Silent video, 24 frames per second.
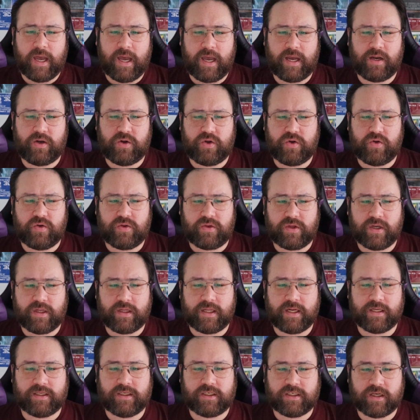And do you think
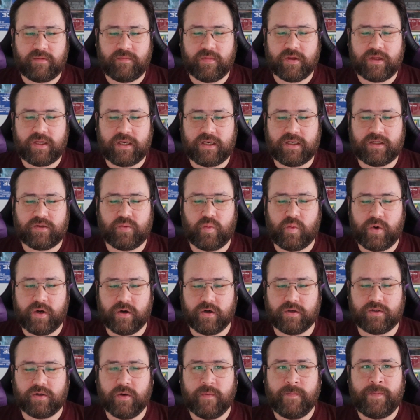that some of these
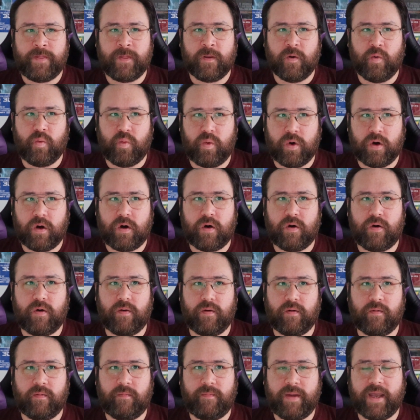winners
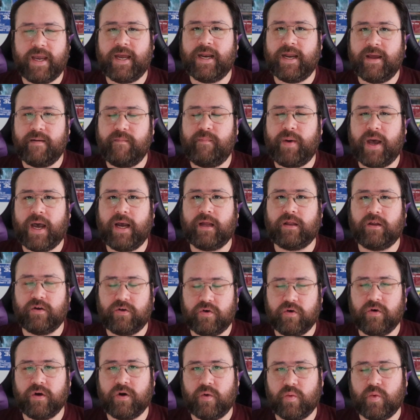will make an impact
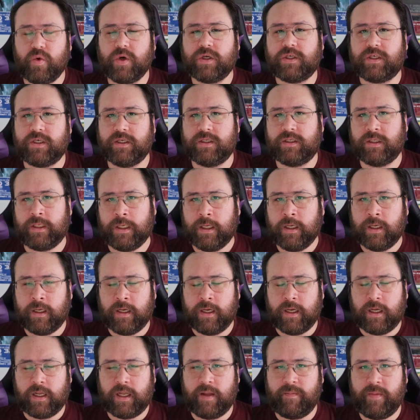during award season?
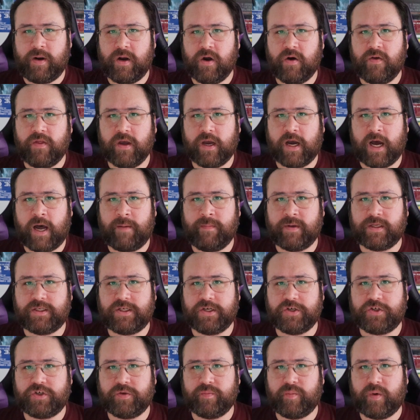Let me know in the comment
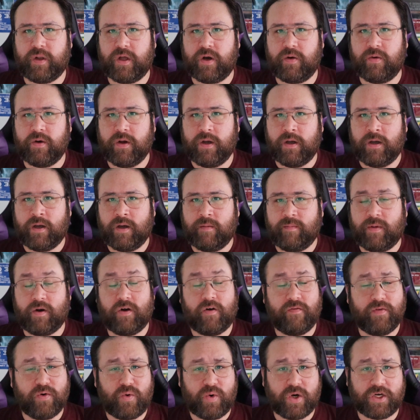section below. But
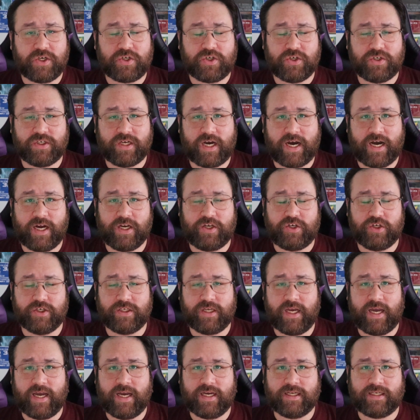all the questions I
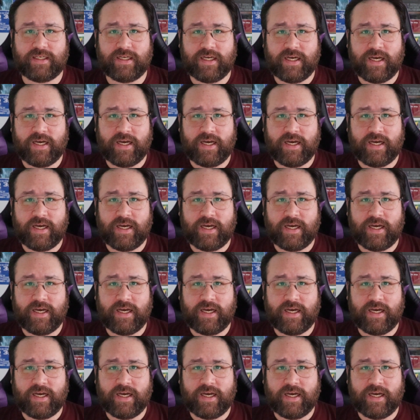just asked,